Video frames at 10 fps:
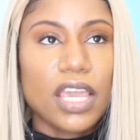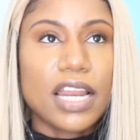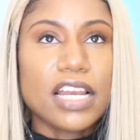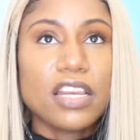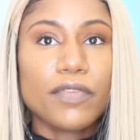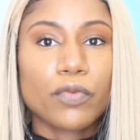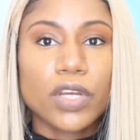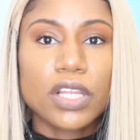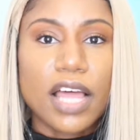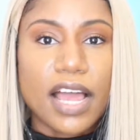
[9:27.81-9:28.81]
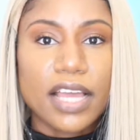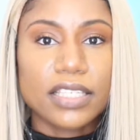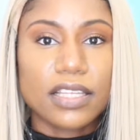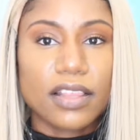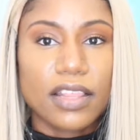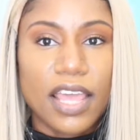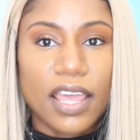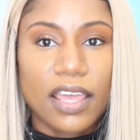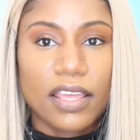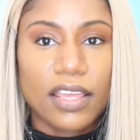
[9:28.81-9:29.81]
And I didn't even realize
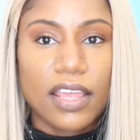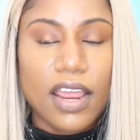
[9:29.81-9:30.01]
that